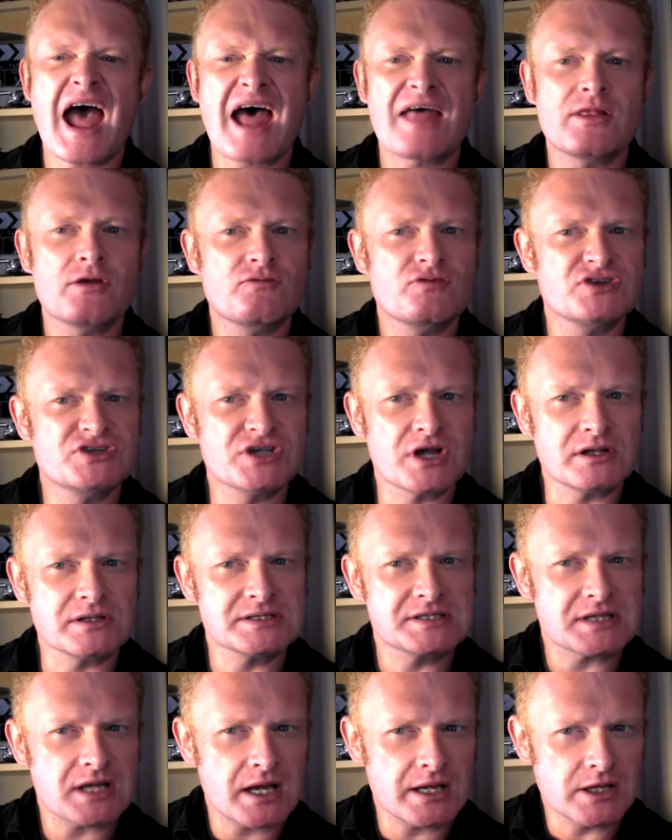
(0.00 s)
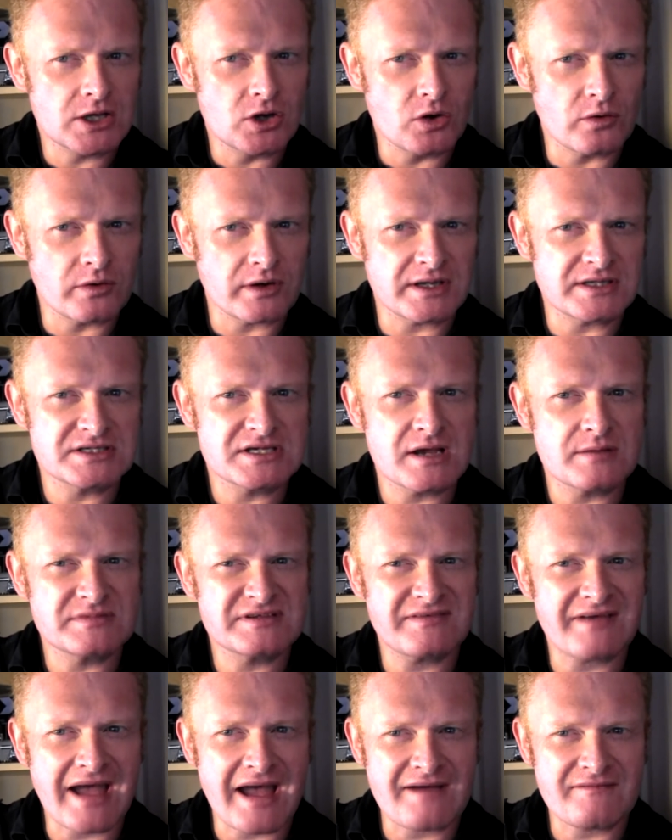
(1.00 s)
And the results I got in
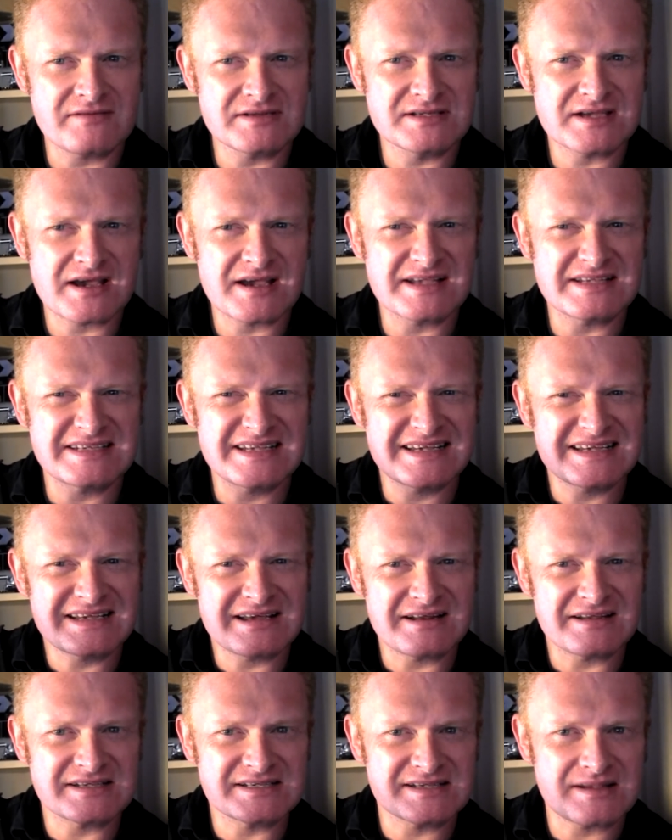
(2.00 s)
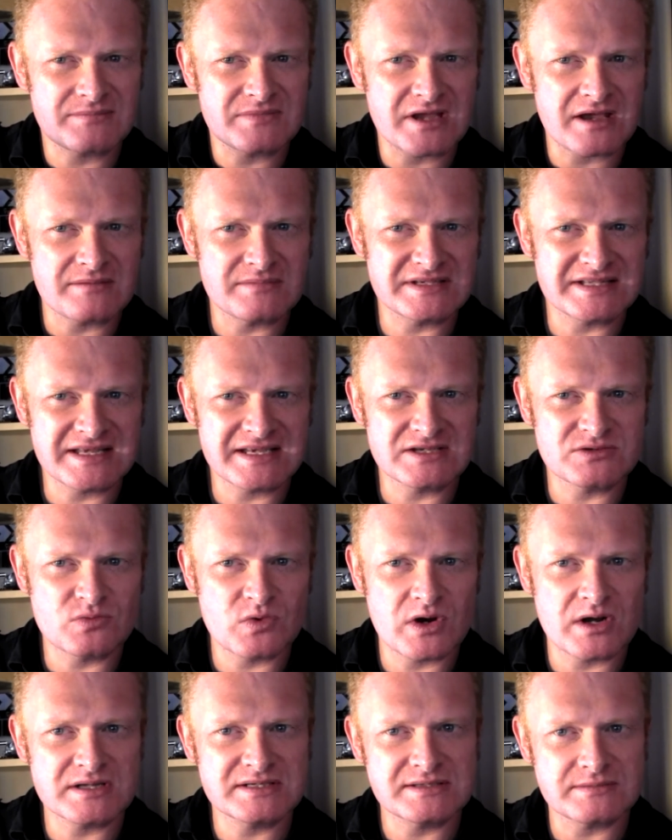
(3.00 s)
terms of advertising, kind of sometimes things
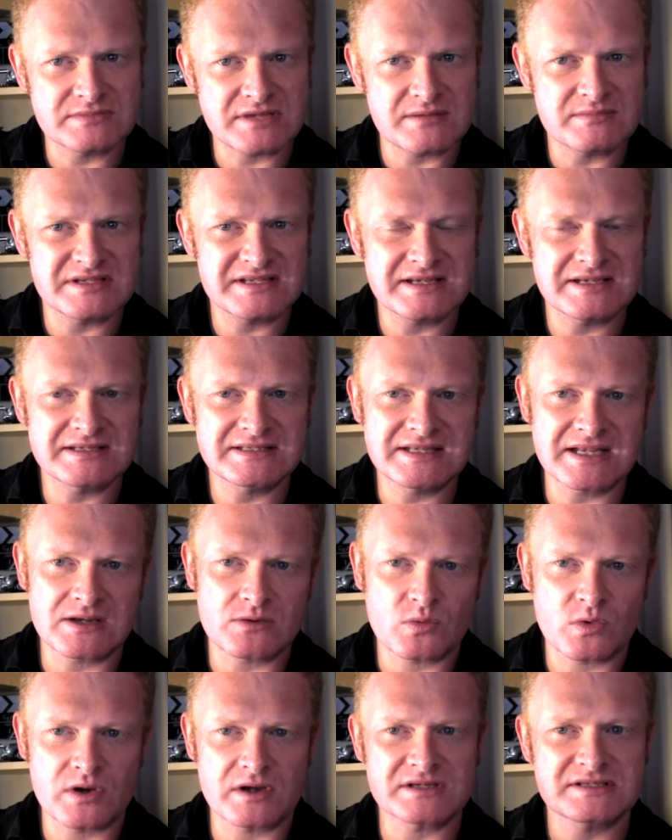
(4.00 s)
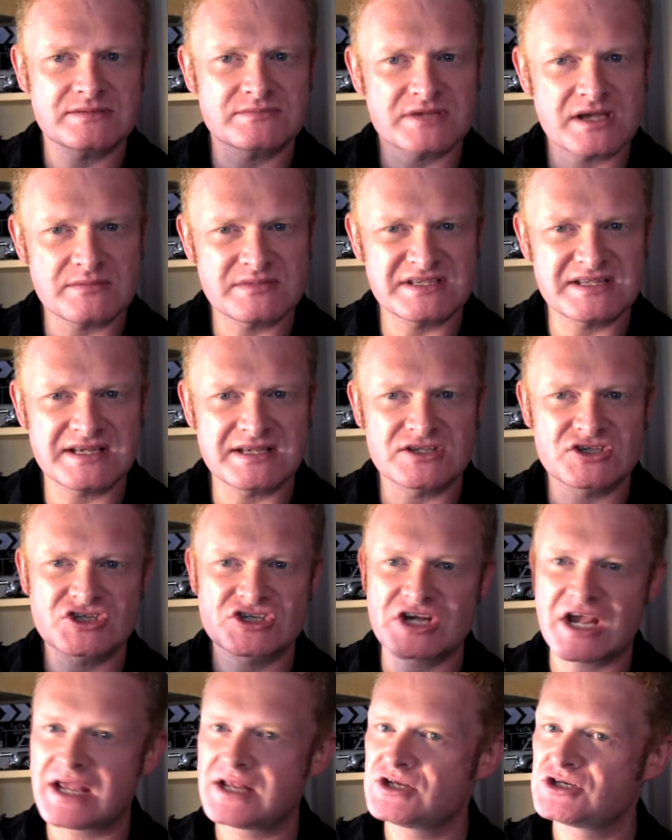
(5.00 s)
worked, sometimes things didn't work, sometimes things
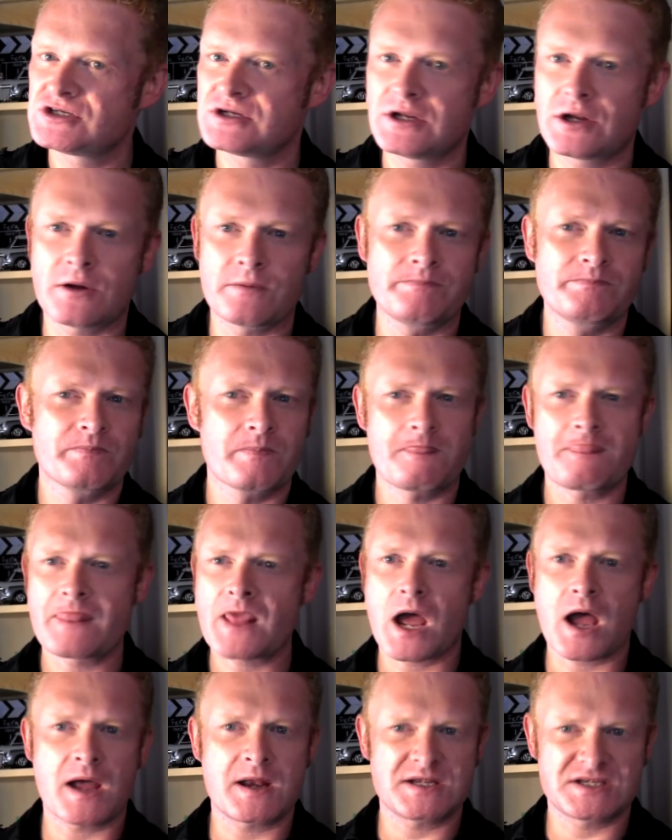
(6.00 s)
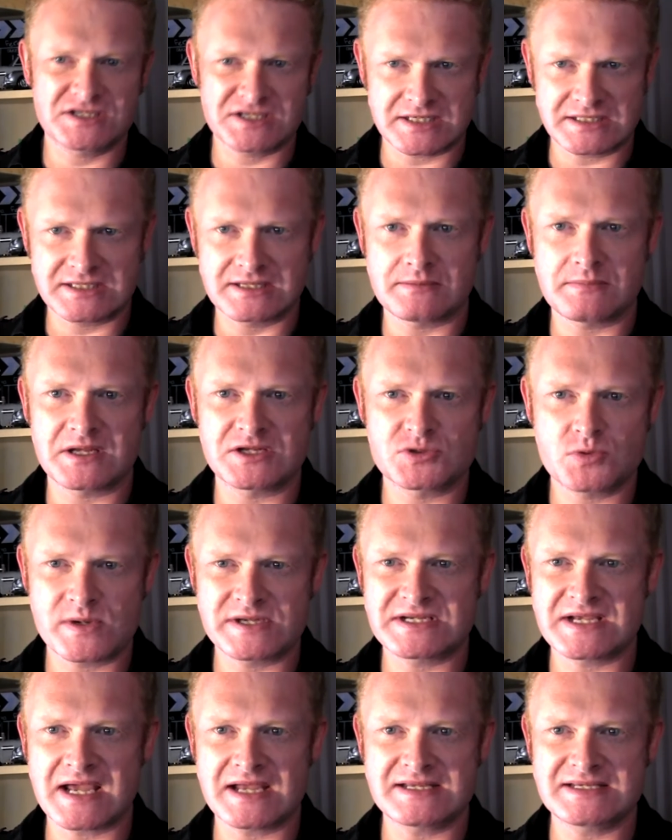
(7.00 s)
changed. You know, I had a system in
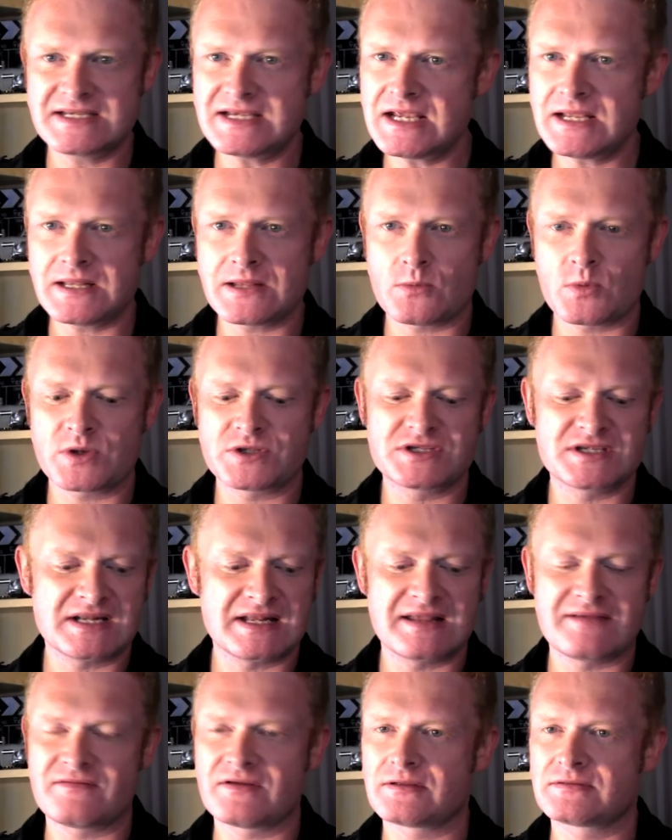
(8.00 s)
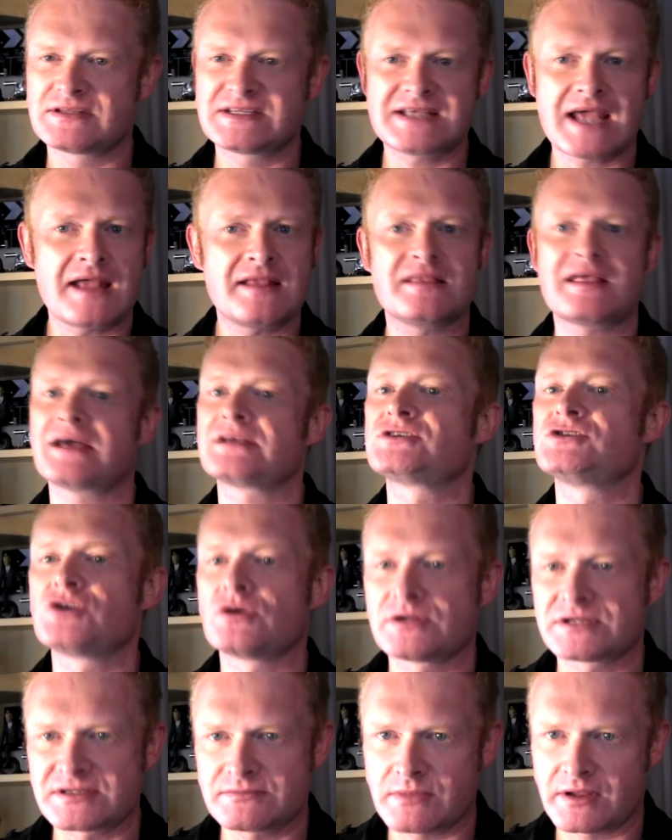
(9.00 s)
2018 that would deliver
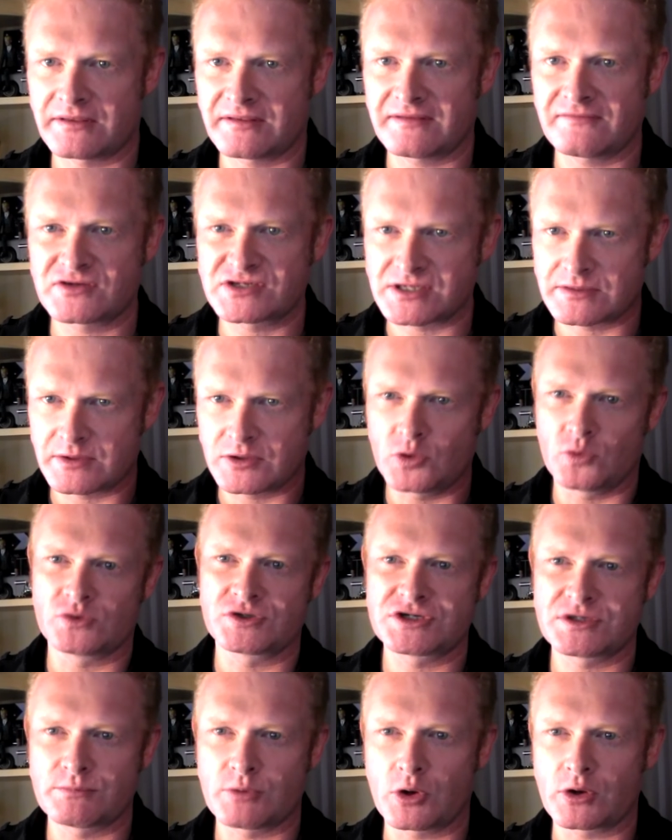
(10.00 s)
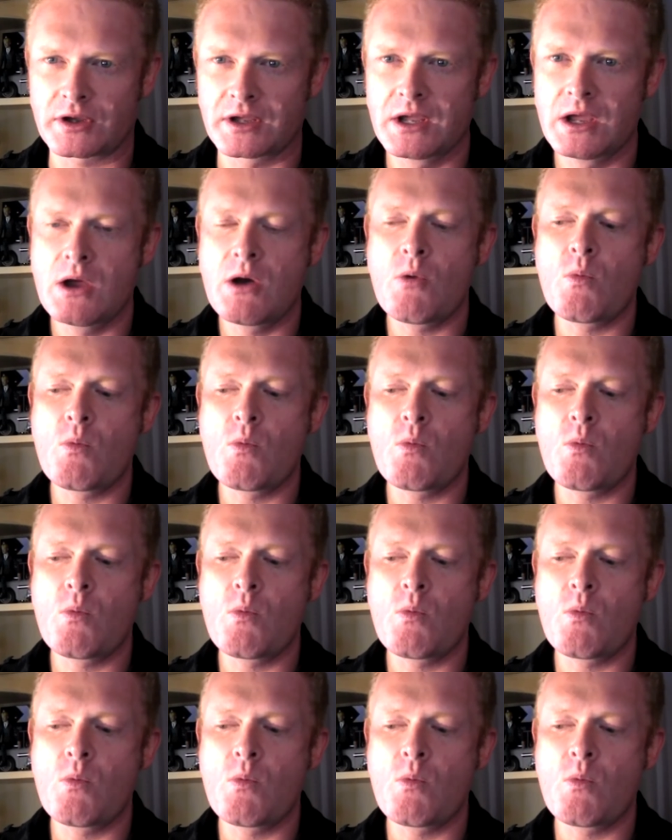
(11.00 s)
$10,000 a month every time I launched a book.